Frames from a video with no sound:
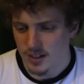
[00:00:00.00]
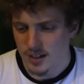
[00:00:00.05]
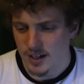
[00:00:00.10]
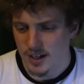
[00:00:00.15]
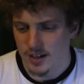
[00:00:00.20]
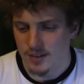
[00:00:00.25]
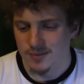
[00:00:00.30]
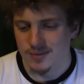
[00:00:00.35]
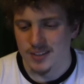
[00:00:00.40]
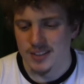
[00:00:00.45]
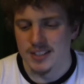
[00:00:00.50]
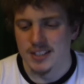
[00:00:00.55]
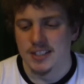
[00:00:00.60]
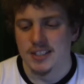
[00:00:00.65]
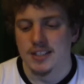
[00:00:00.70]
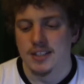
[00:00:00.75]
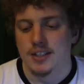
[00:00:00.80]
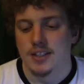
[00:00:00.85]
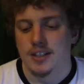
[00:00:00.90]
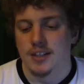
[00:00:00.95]
Um,
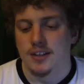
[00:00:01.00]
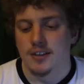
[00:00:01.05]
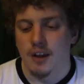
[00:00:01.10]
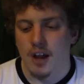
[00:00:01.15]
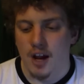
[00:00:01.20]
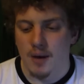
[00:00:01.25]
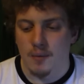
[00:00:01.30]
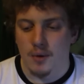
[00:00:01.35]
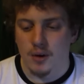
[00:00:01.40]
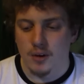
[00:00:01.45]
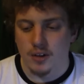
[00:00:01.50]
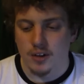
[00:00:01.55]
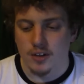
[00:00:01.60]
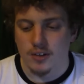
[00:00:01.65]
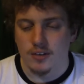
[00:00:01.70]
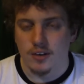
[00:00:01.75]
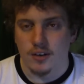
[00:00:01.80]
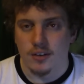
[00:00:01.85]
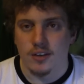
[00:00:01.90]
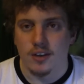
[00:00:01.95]
now I'm
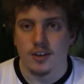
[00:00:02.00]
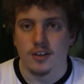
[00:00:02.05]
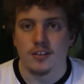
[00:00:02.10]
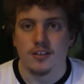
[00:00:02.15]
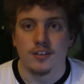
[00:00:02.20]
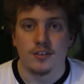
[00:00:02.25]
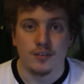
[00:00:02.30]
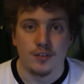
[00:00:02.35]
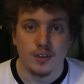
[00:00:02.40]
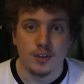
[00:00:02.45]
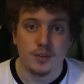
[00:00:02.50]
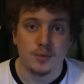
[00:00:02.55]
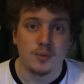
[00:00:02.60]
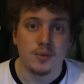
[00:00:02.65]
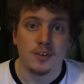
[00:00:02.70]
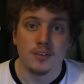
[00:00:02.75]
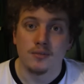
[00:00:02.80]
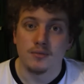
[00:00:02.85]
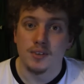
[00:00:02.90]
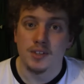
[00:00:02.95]
older, I think the first
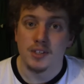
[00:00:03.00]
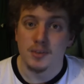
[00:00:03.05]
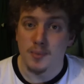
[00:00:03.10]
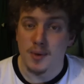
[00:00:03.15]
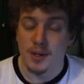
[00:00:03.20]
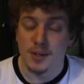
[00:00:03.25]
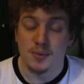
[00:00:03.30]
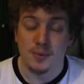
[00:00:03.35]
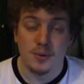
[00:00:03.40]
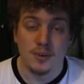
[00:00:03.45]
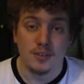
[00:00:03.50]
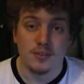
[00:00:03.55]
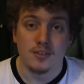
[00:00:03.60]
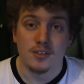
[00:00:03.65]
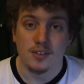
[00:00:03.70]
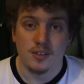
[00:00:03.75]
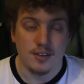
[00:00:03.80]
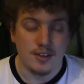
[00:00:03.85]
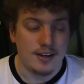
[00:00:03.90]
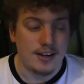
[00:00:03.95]
one is the best one.
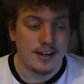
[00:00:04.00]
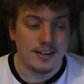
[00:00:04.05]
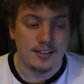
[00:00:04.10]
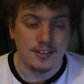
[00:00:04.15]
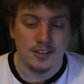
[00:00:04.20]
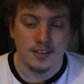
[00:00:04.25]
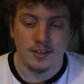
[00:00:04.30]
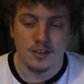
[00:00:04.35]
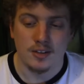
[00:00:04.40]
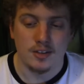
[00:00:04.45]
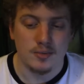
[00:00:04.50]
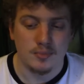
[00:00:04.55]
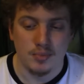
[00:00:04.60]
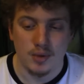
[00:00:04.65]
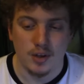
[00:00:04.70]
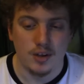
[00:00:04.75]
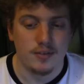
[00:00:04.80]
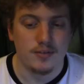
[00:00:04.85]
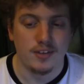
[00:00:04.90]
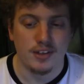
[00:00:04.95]
just a classic, just
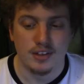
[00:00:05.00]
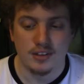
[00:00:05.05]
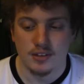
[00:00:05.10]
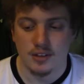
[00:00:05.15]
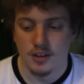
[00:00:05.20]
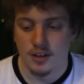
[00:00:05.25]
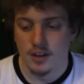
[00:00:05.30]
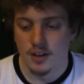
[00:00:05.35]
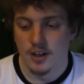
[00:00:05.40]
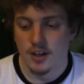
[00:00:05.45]
perfect.